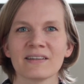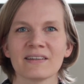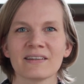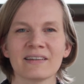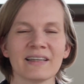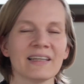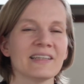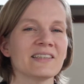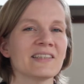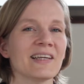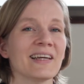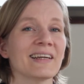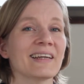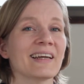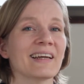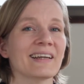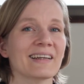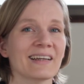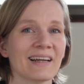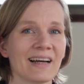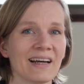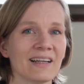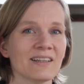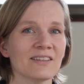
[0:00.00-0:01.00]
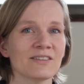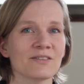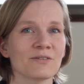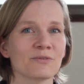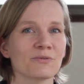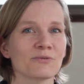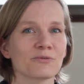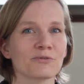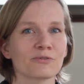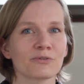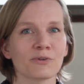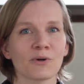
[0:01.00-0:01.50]
They take a cut
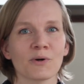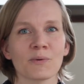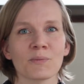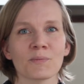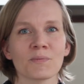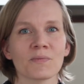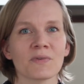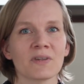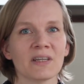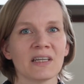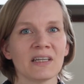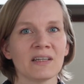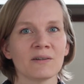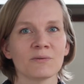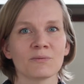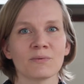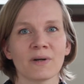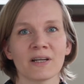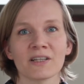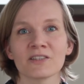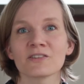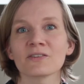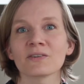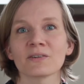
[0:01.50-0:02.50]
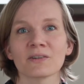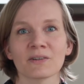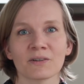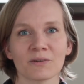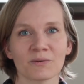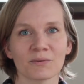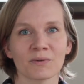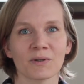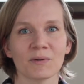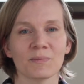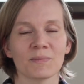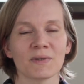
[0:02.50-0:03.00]
from the rental
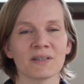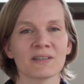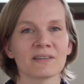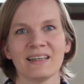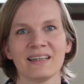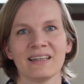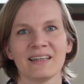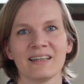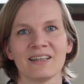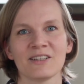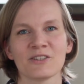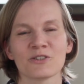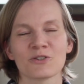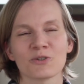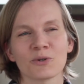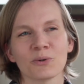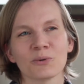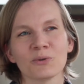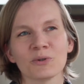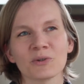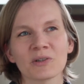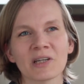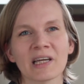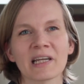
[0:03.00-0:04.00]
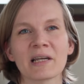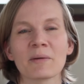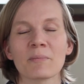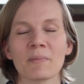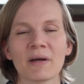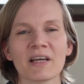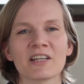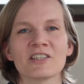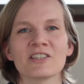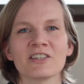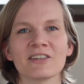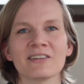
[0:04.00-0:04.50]
agreement. So you can
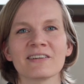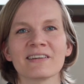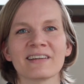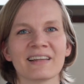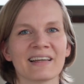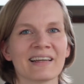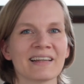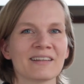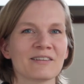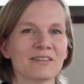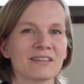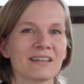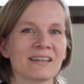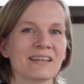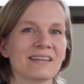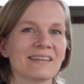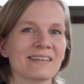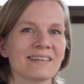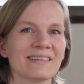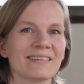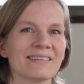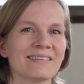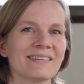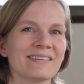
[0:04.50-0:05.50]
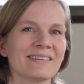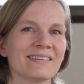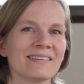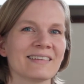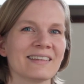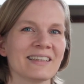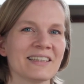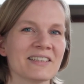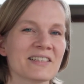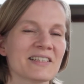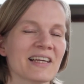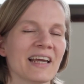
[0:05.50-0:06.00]
imagine that
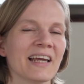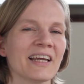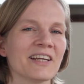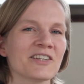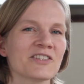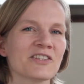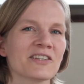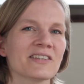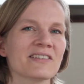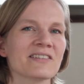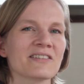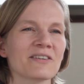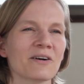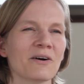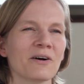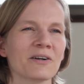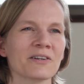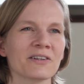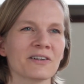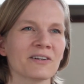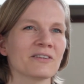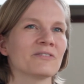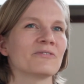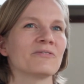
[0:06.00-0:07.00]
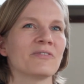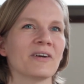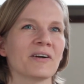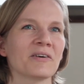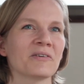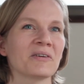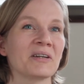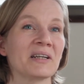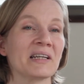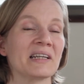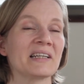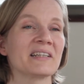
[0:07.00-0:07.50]
these agents are not
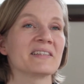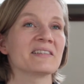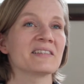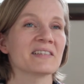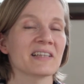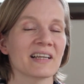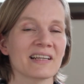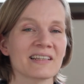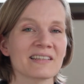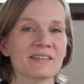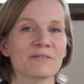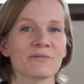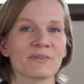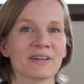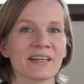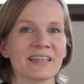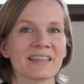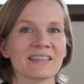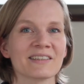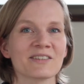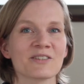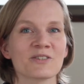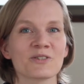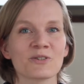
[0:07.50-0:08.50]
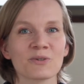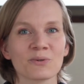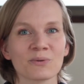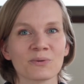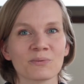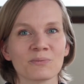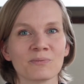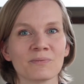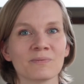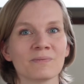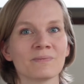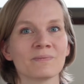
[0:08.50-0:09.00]
very incentivized
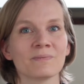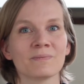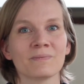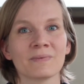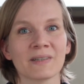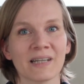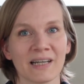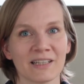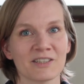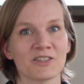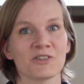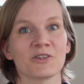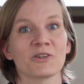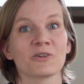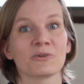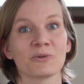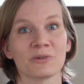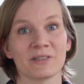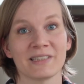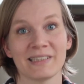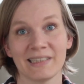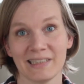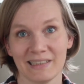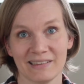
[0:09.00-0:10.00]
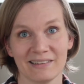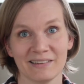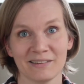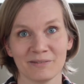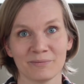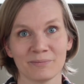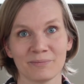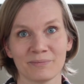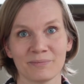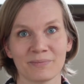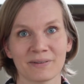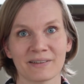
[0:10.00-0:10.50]
to cut you a good deal
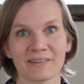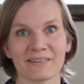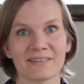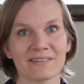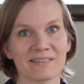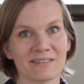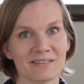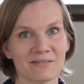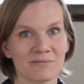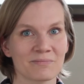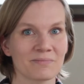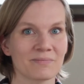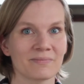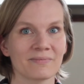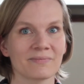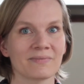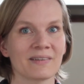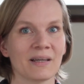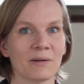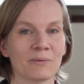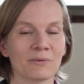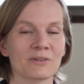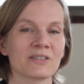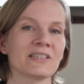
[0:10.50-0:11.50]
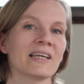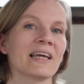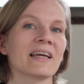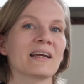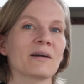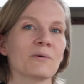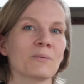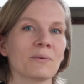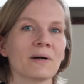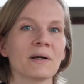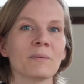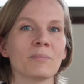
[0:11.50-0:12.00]
because they would take
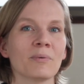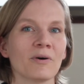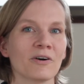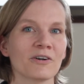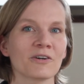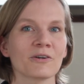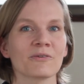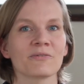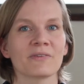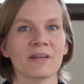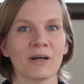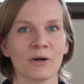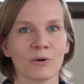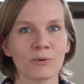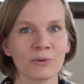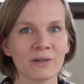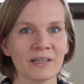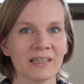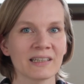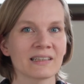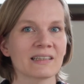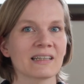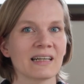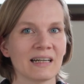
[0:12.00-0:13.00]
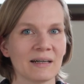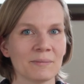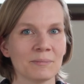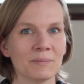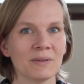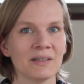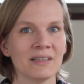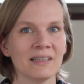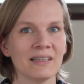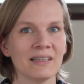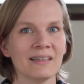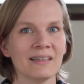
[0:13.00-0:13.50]
away part of their own income.
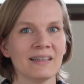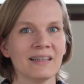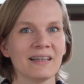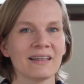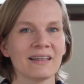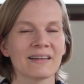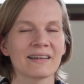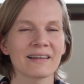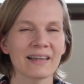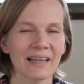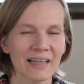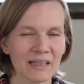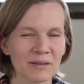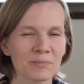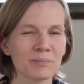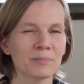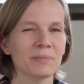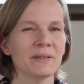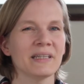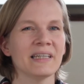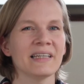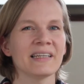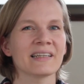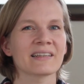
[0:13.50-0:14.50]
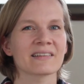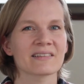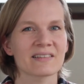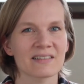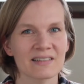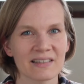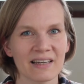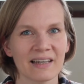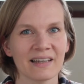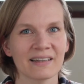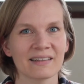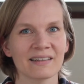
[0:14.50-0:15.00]
That being
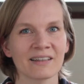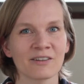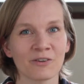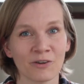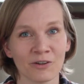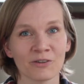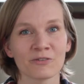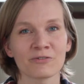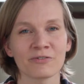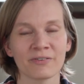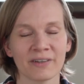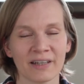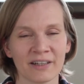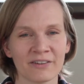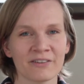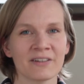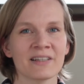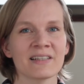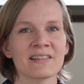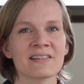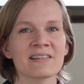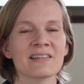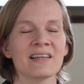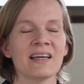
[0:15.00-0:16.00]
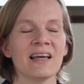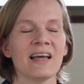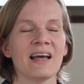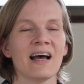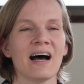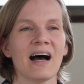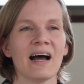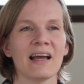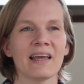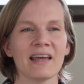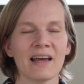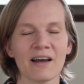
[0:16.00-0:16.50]
said, in all fairness,
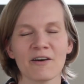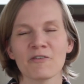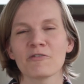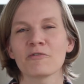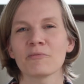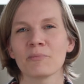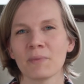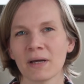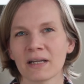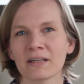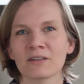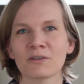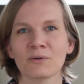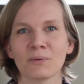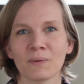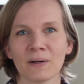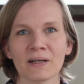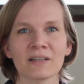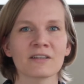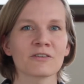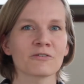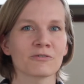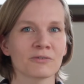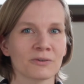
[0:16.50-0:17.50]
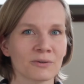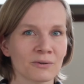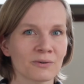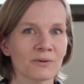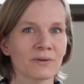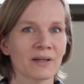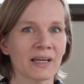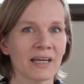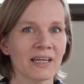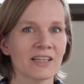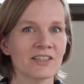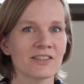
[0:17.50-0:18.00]
I have met quite a few
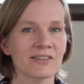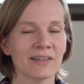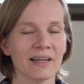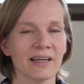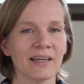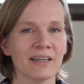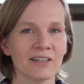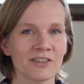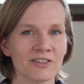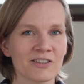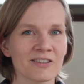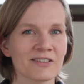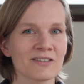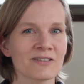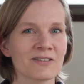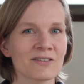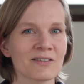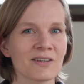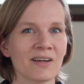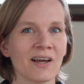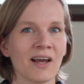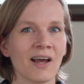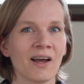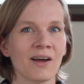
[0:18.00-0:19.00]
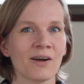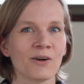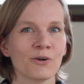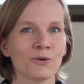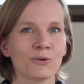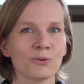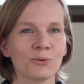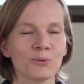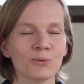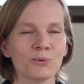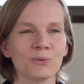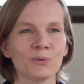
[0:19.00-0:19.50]
location agents
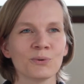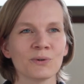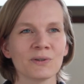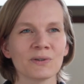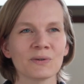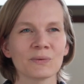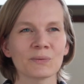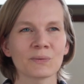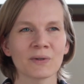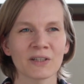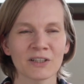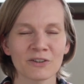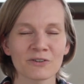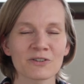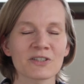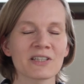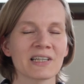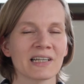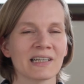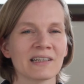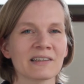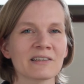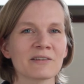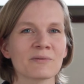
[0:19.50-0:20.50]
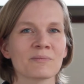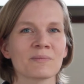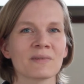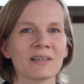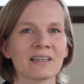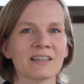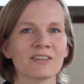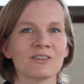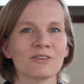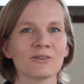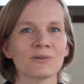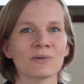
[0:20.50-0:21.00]
who, when you tell them
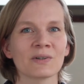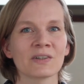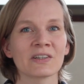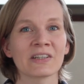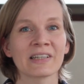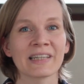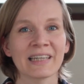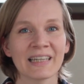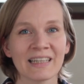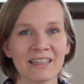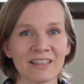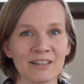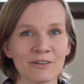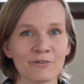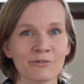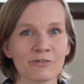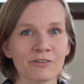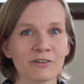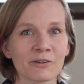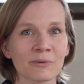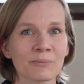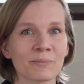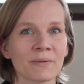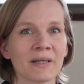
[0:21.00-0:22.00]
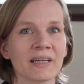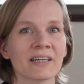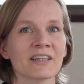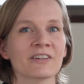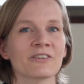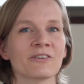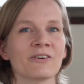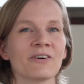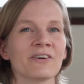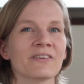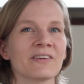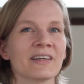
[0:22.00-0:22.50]
that you are an indie
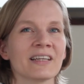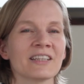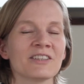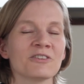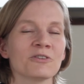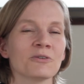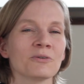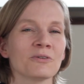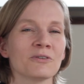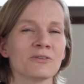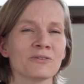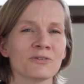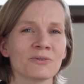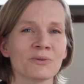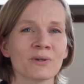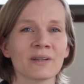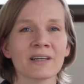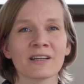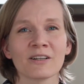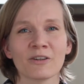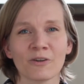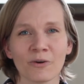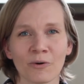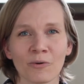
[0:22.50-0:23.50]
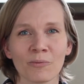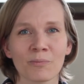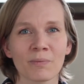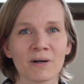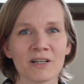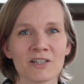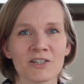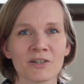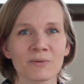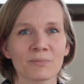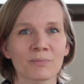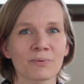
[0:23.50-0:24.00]
filmmaker or that you're doing a low
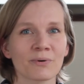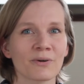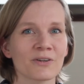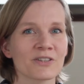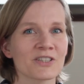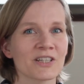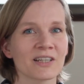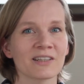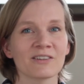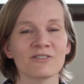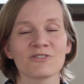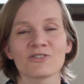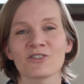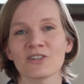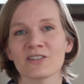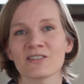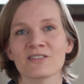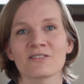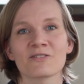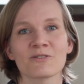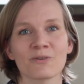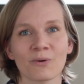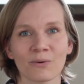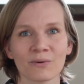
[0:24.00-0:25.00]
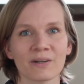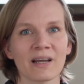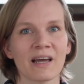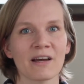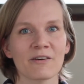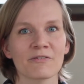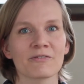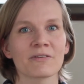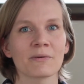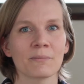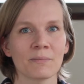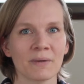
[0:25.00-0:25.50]
budget project and you just don't
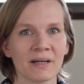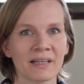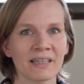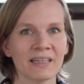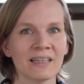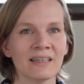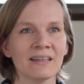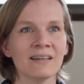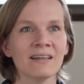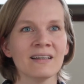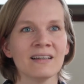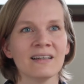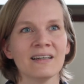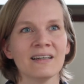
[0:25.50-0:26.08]
have the money,